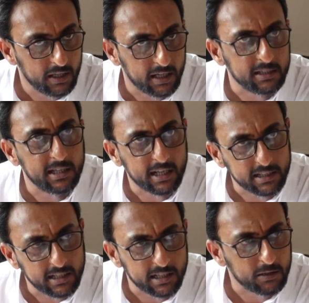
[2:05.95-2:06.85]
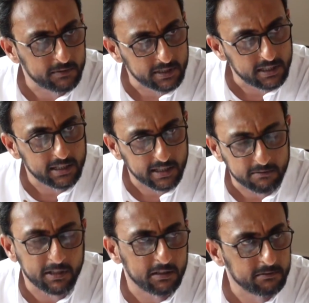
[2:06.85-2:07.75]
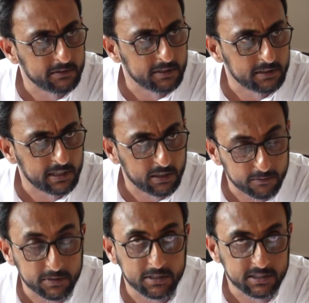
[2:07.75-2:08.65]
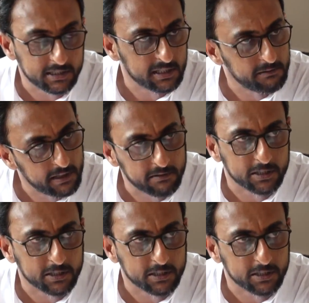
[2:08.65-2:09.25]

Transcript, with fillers: And then at the end of the day, like we have uh, end of the jatra, we have